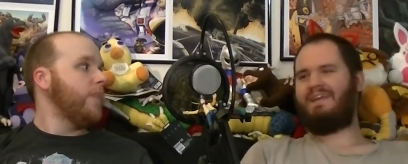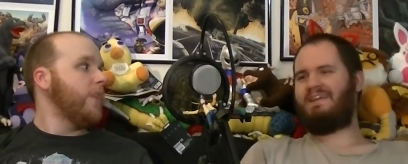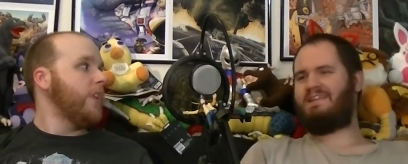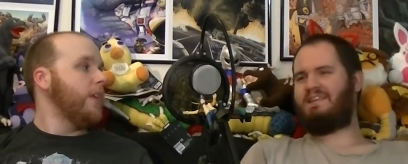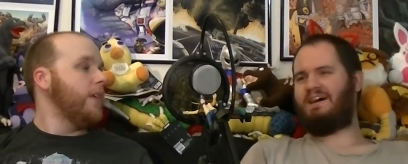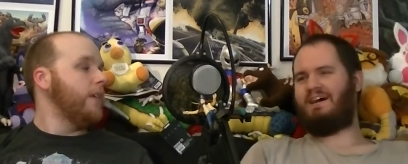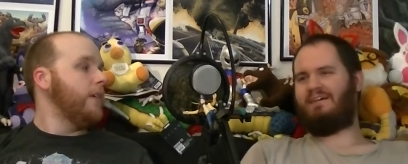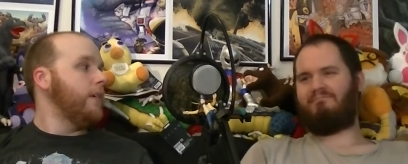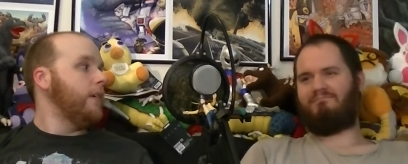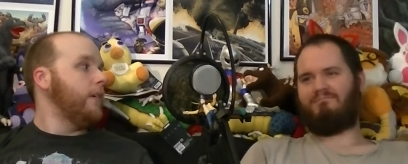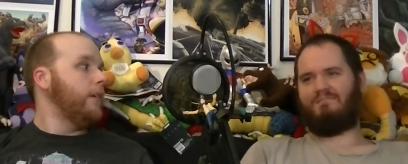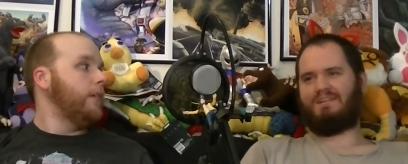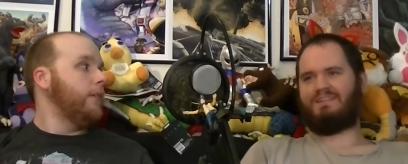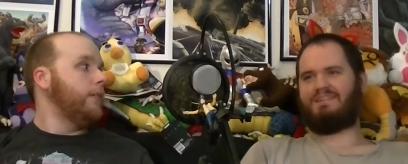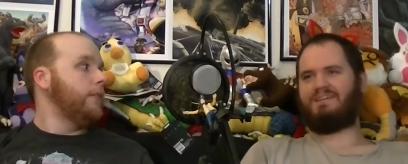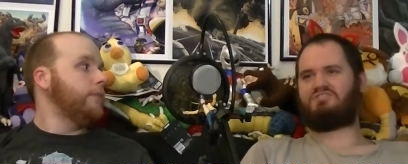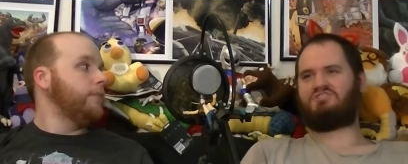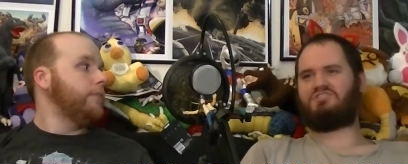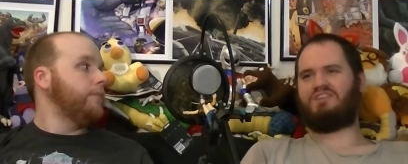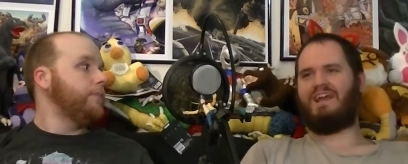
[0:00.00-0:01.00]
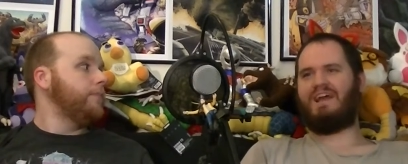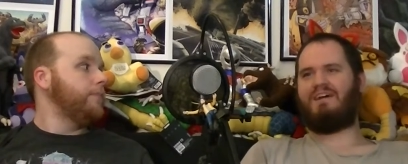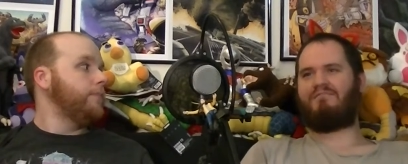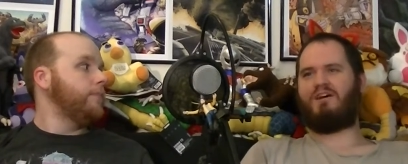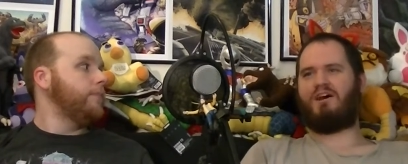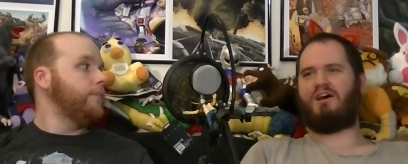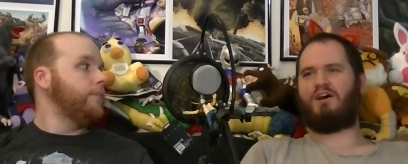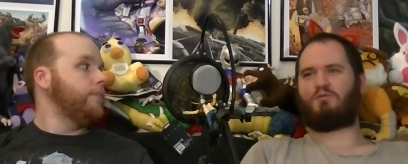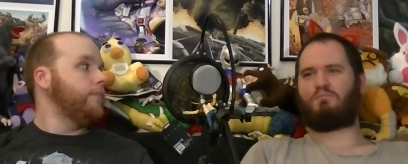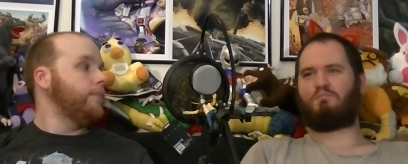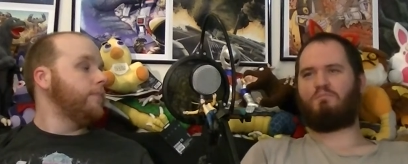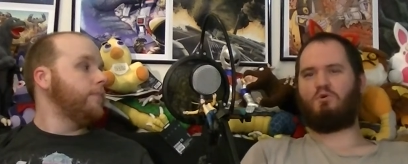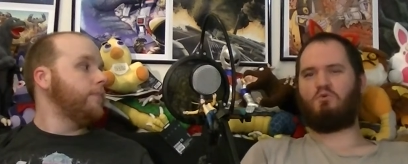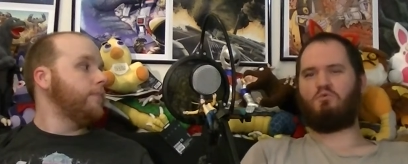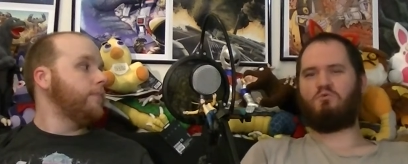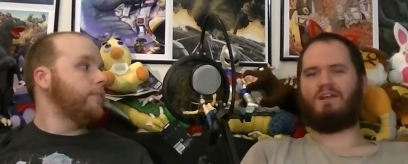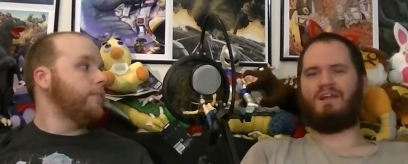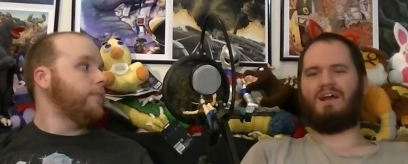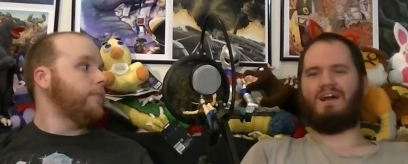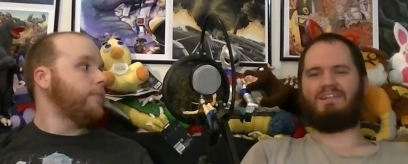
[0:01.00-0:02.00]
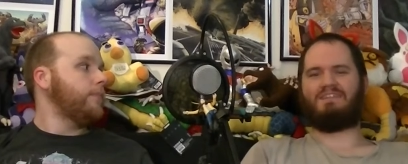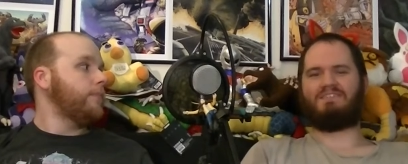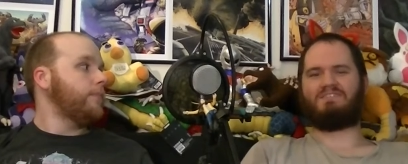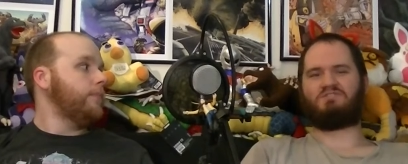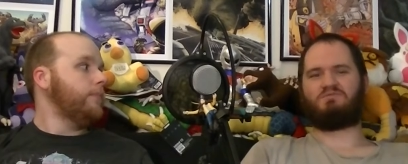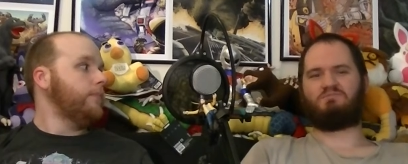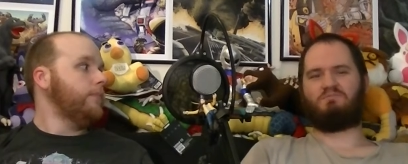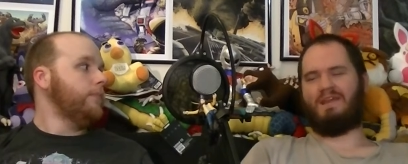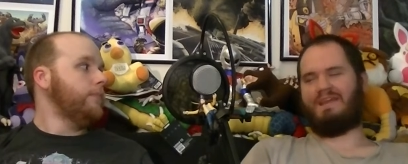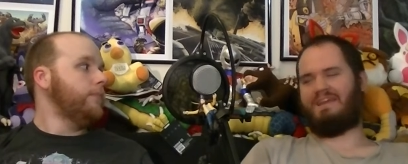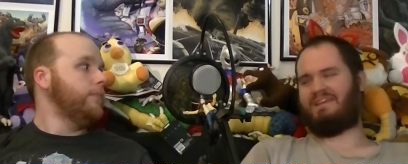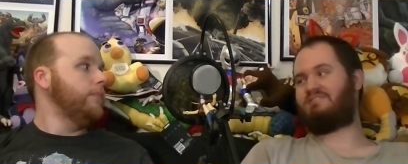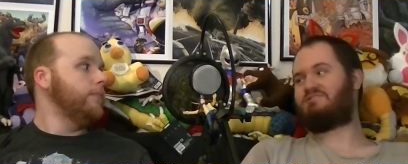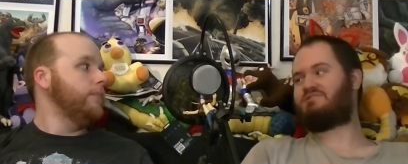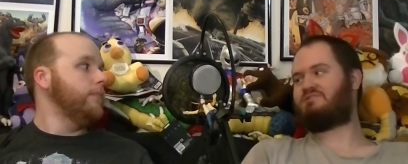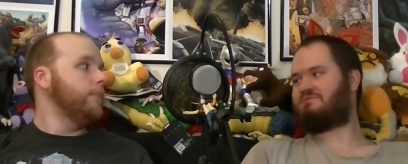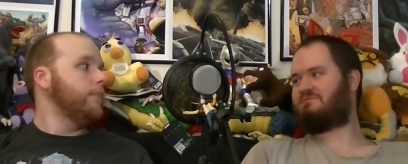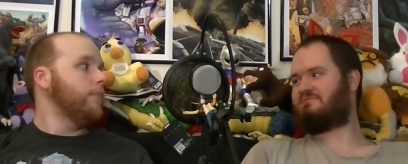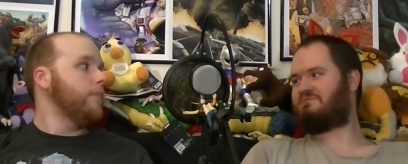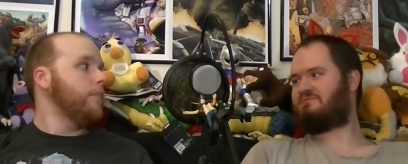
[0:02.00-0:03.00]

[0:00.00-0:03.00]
Speaker 1: in the does she have a harpoon gun in space?